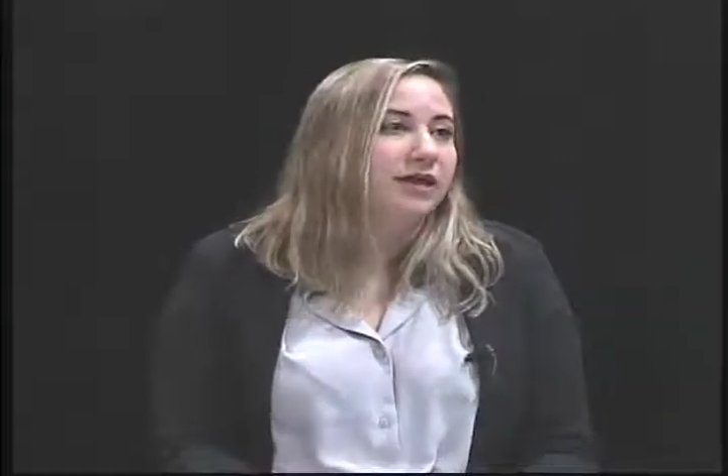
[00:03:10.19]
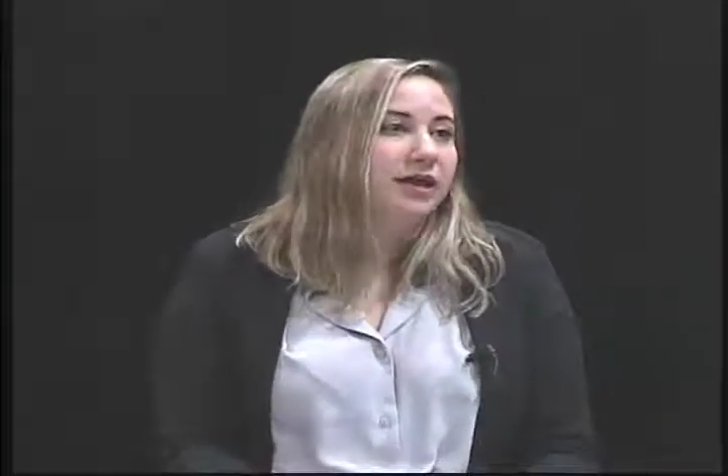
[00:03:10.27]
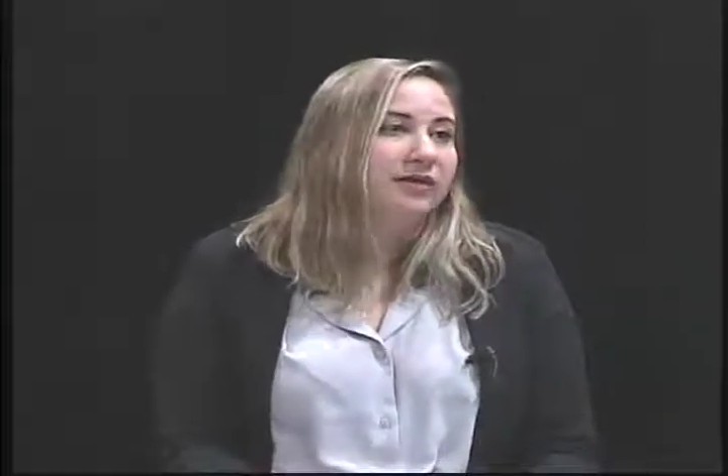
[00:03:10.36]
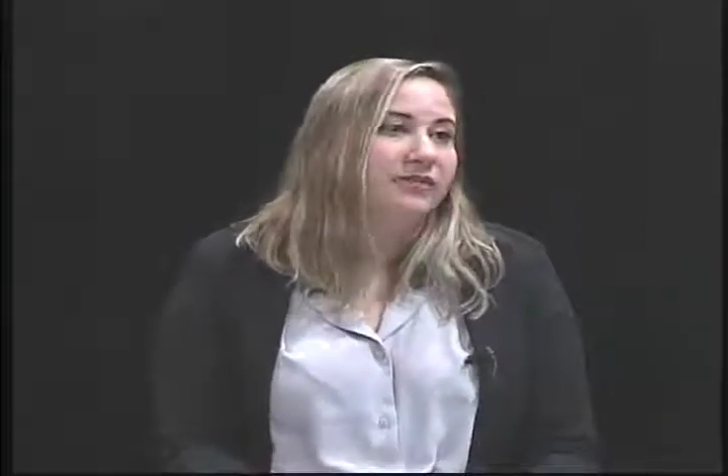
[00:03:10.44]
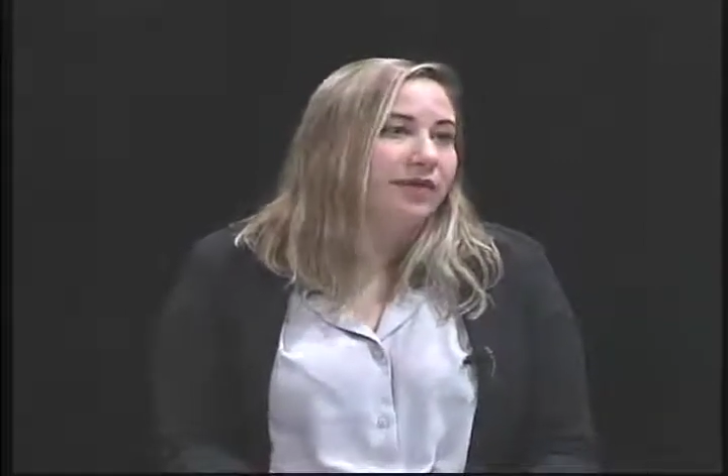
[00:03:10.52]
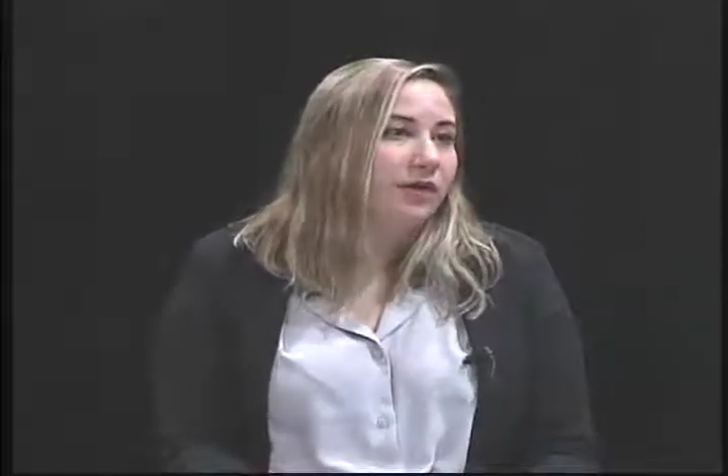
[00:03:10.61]

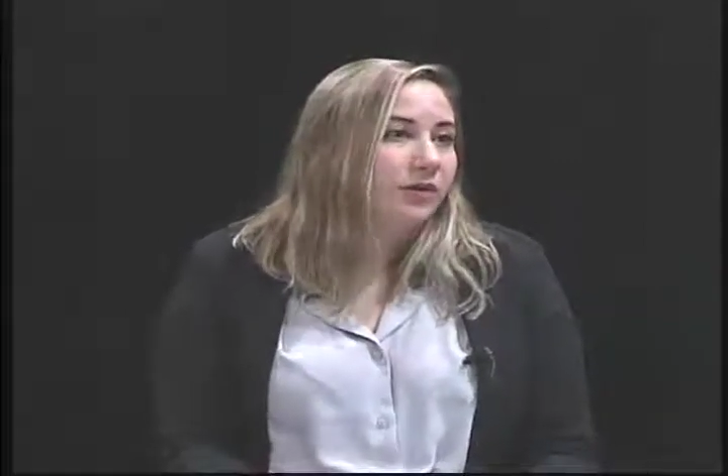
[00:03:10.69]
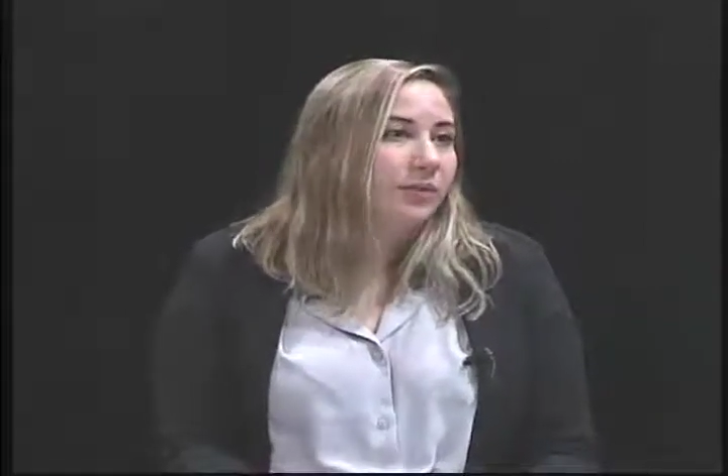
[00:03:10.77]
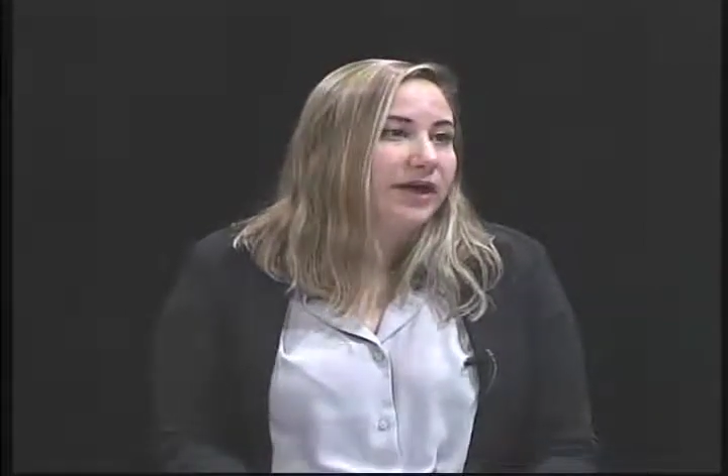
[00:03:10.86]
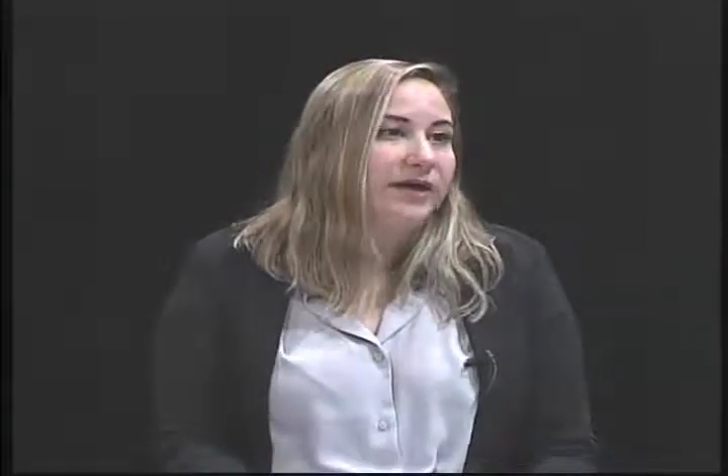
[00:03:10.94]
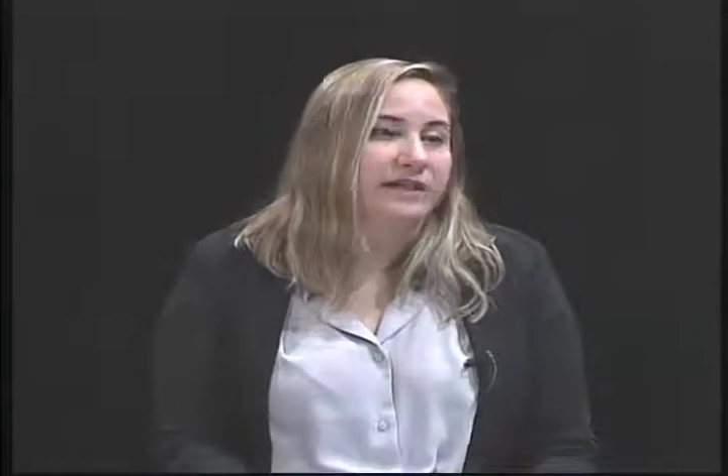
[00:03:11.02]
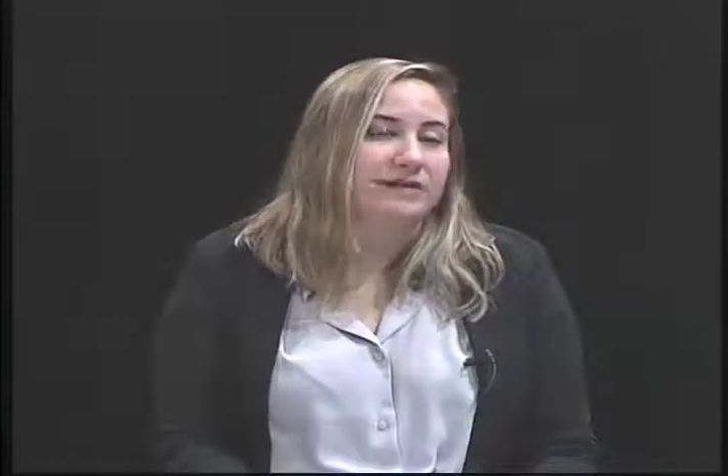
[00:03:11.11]
if they don't
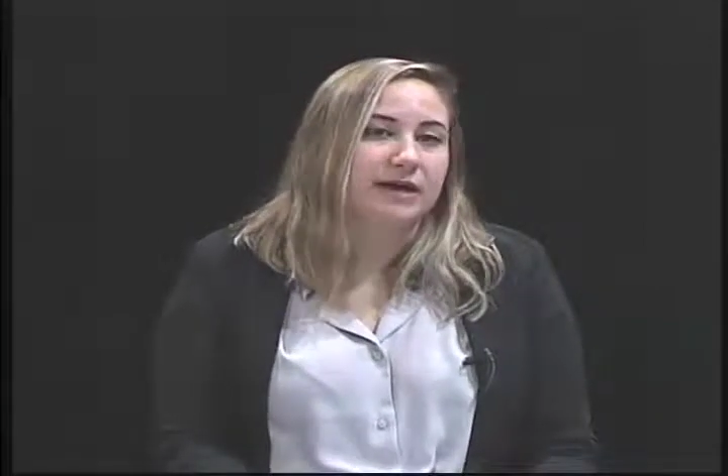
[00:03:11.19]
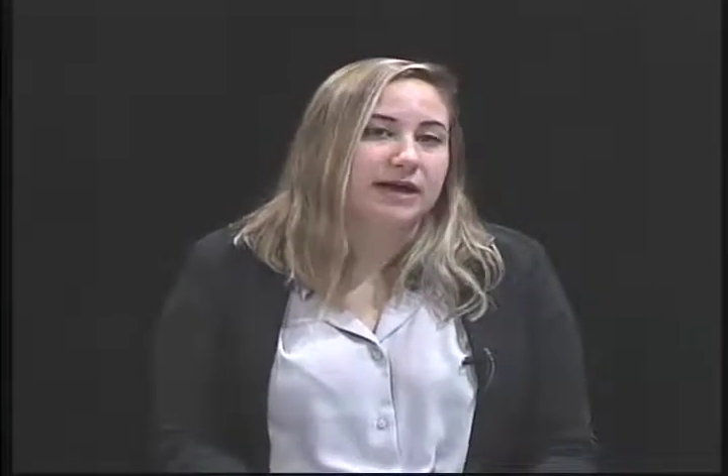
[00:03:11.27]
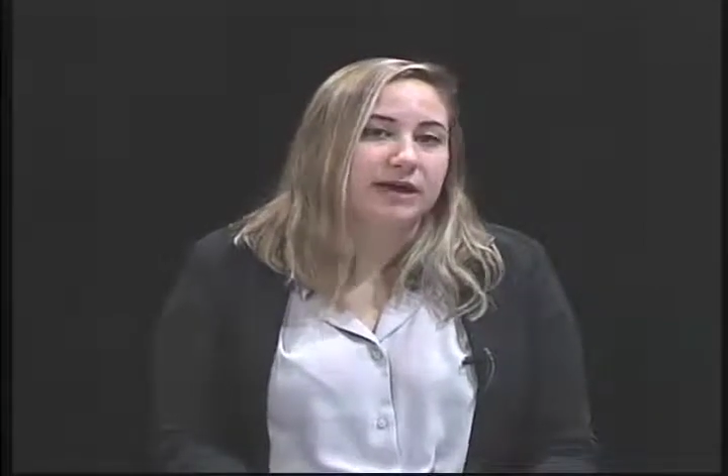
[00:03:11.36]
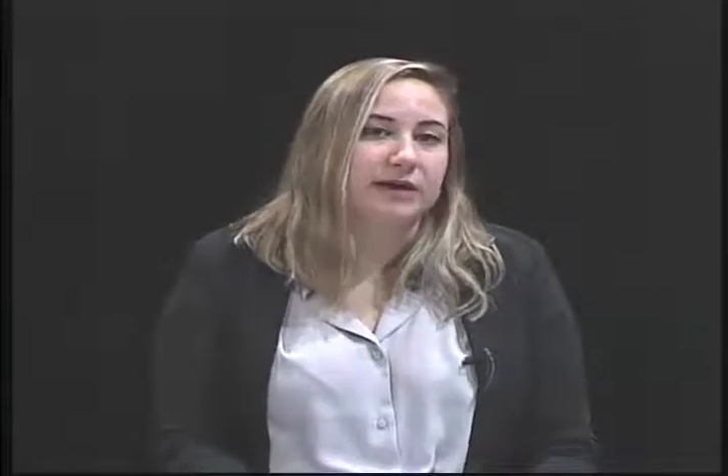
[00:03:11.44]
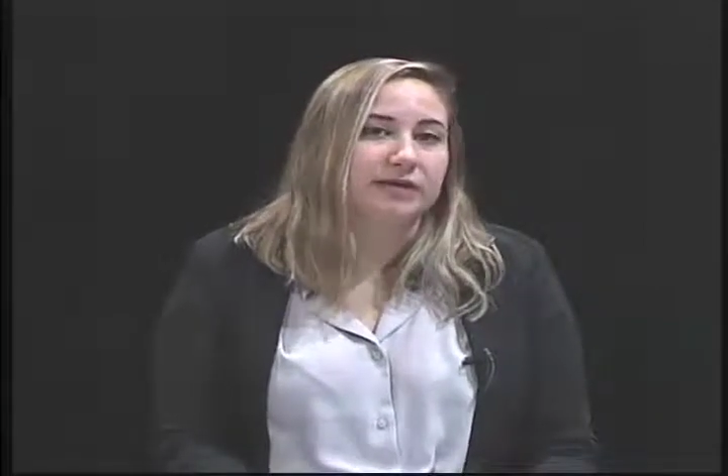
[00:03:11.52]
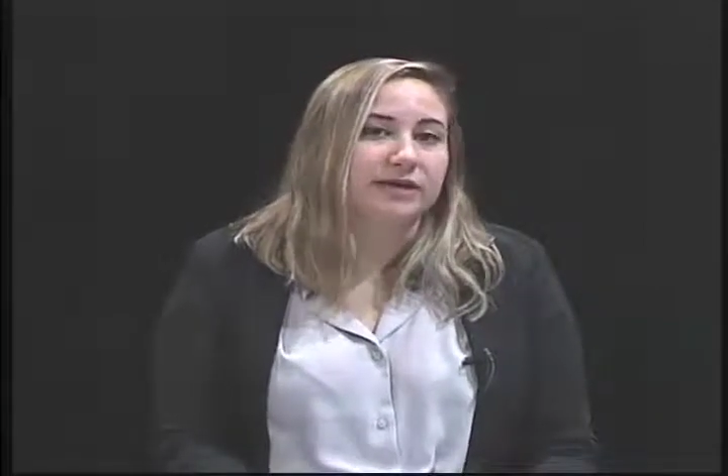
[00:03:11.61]
pay this
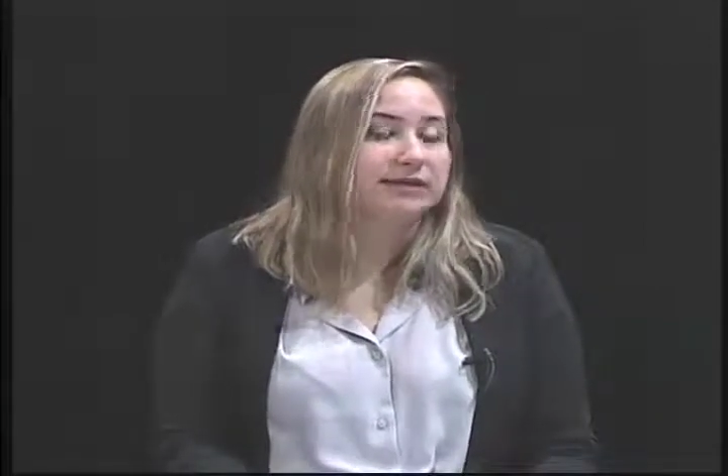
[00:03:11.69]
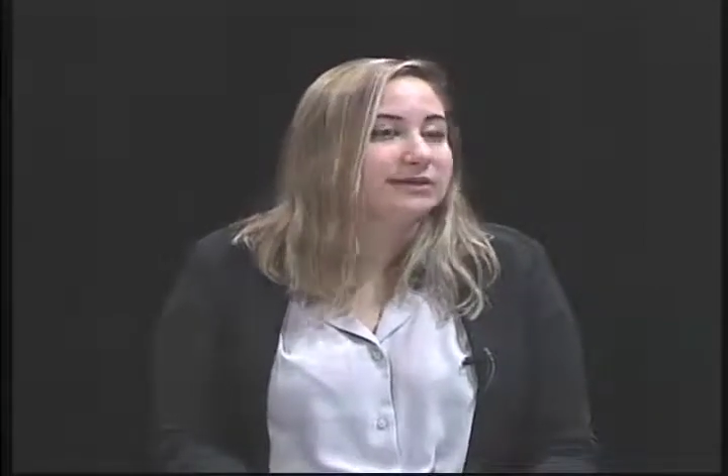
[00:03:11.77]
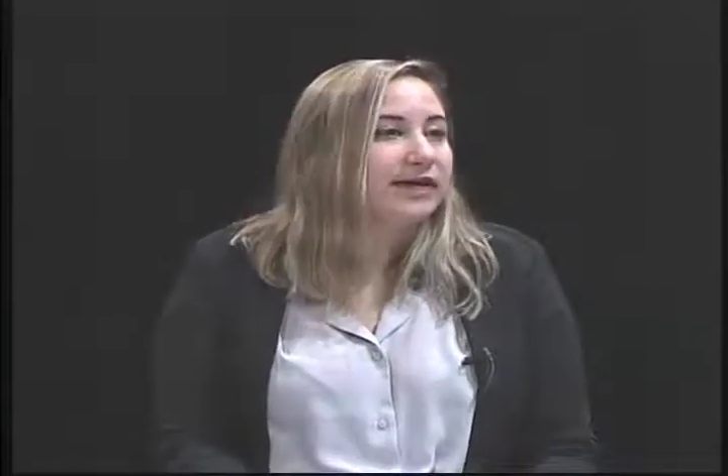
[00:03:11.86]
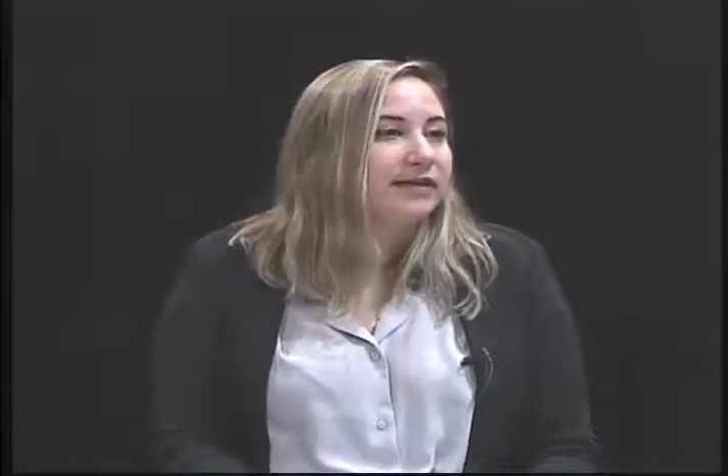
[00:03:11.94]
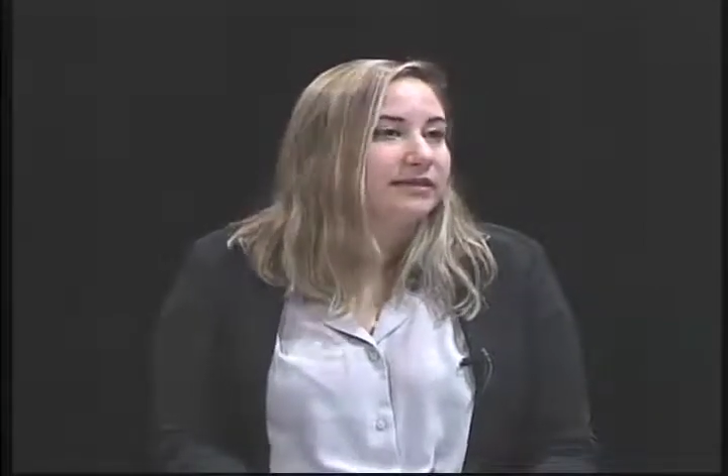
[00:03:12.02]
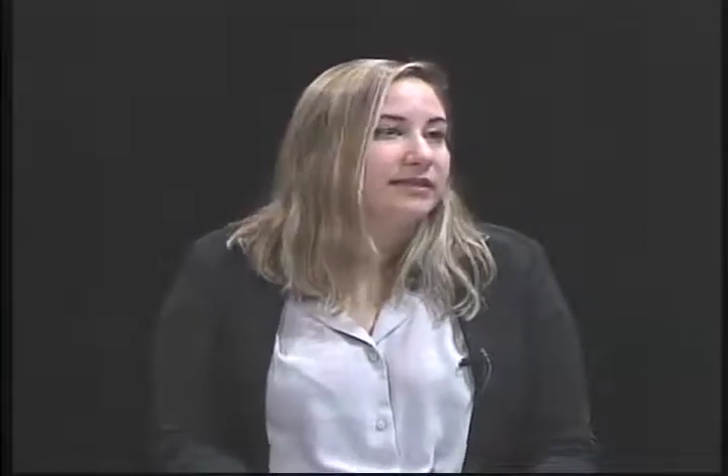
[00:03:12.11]
IRS
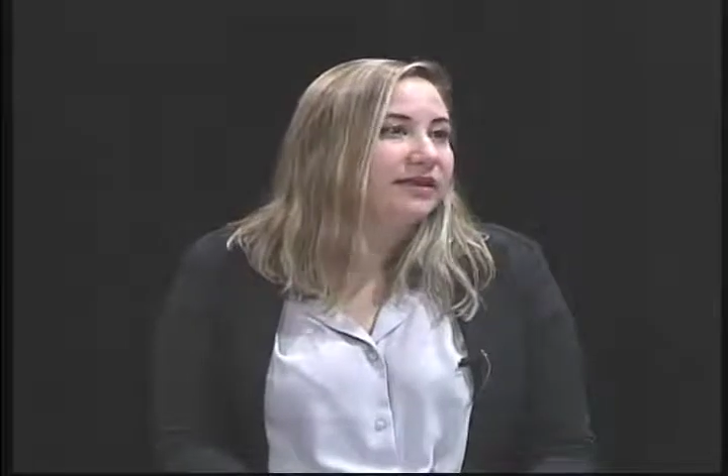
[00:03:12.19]
debt that